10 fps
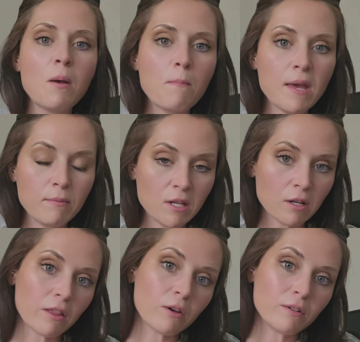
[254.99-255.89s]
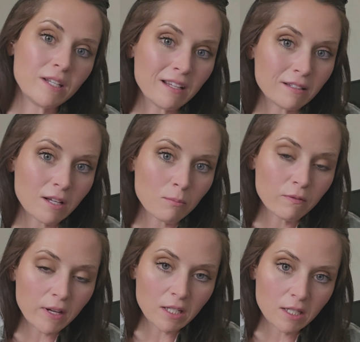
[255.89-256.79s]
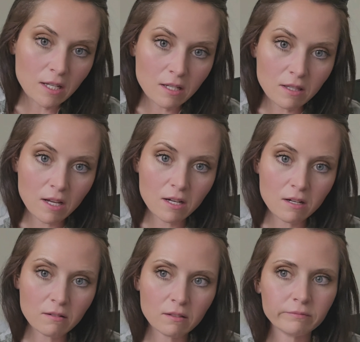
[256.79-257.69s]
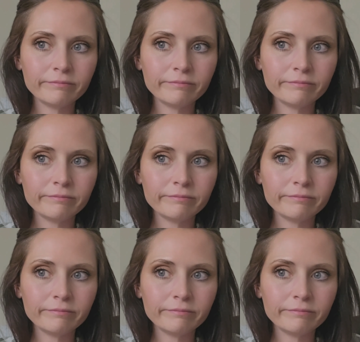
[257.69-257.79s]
Maybe you're going to throw a double vanity in there.